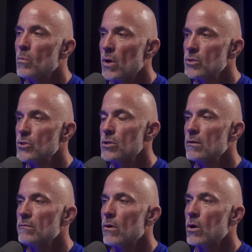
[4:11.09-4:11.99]
bunch
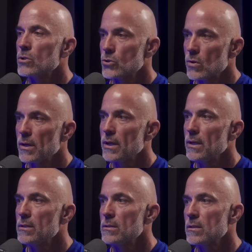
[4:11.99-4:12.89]
of
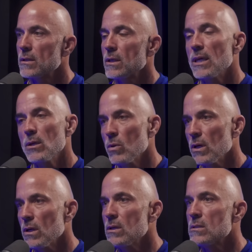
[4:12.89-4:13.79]
Australians,
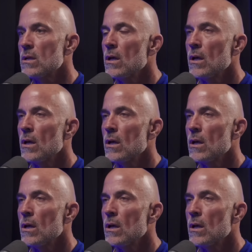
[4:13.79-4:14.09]
Kiwis,